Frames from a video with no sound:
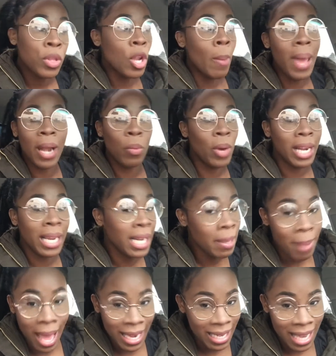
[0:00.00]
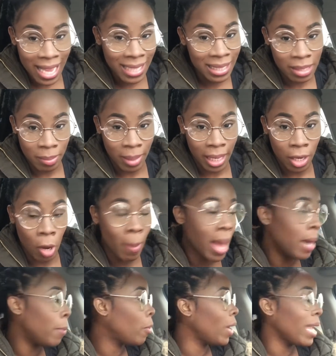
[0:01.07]
No matter what anybody does to me, no
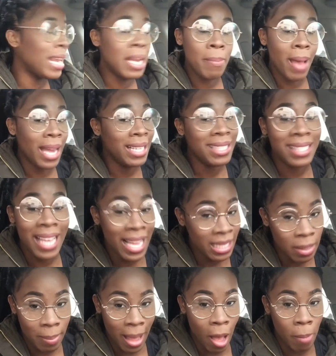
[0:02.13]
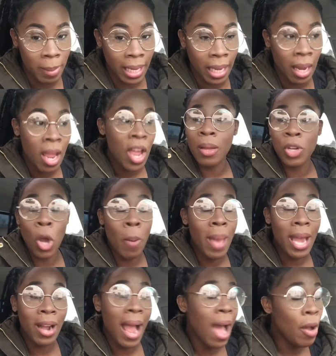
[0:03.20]
matter what anybody says about me, no
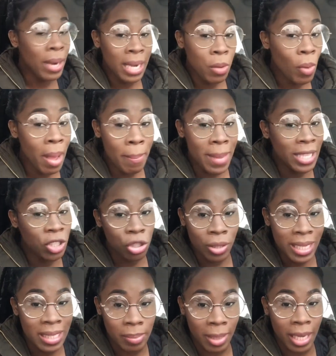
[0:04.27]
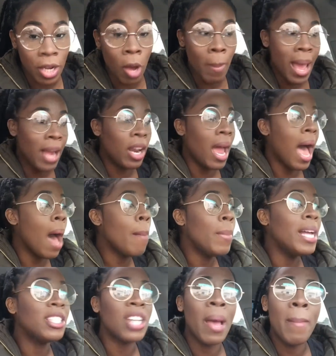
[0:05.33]
matter how anyone mistreats me, no matter how
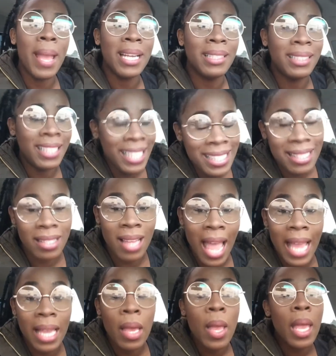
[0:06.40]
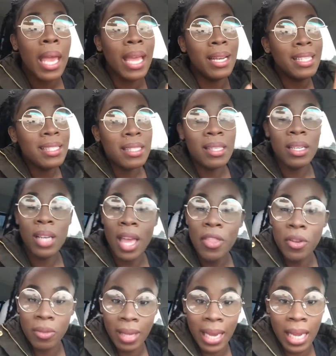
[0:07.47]
much I may dislike. And this is
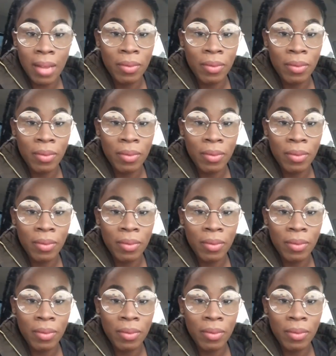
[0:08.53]
another thing.